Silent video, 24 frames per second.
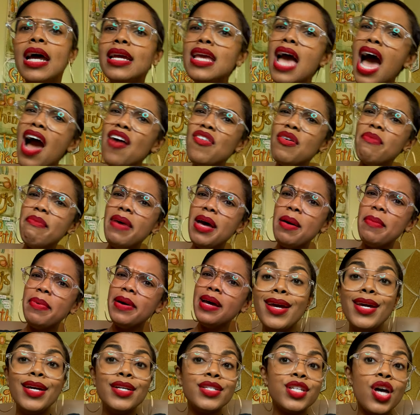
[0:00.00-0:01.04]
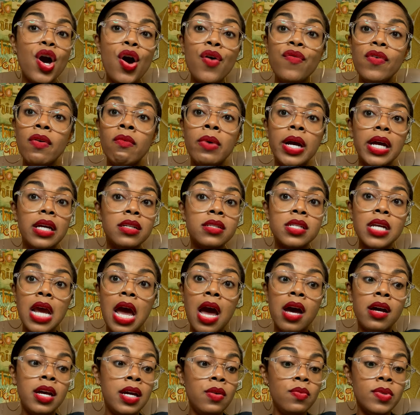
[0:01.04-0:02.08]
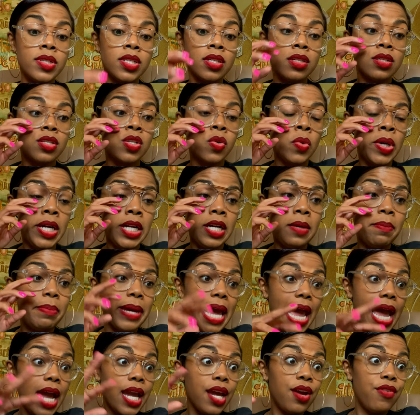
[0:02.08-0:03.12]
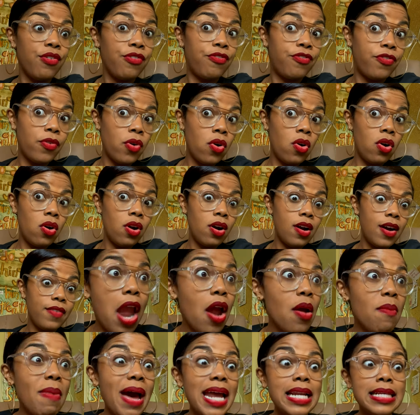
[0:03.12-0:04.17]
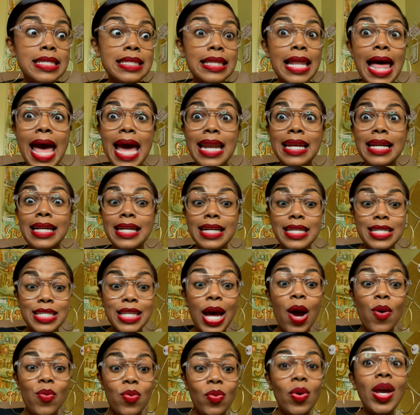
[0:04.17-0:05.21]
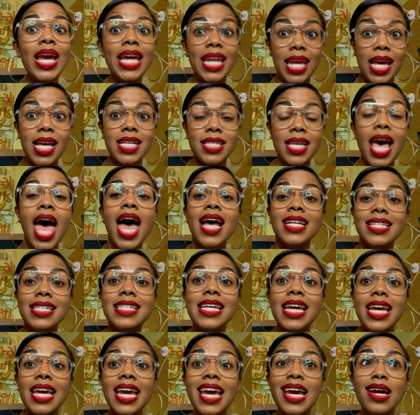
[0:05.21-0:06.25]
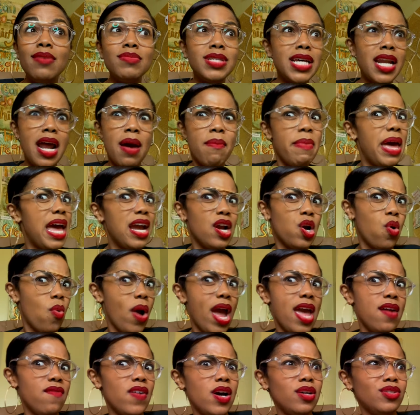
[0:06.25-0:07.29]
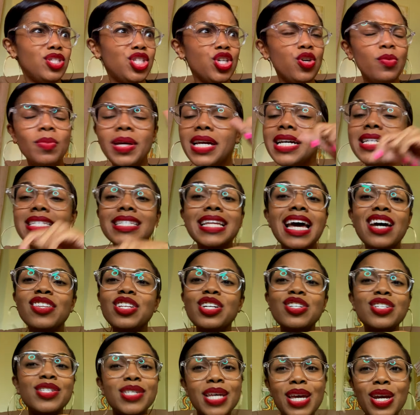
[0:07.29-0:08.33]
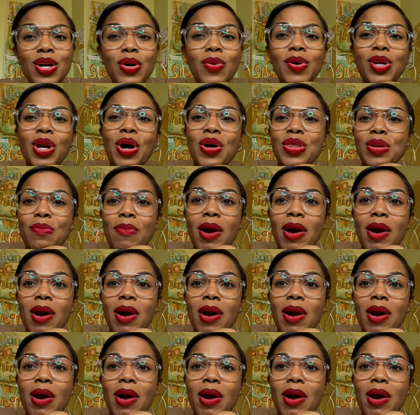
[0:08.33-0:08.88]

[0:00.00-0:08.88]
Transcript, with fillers: Y'all remember? It's over with, child. It was a Twitter back and forth. Everybody sliding into Saweetie's D Ms. And I bet Quavo, too, because now they're single and on the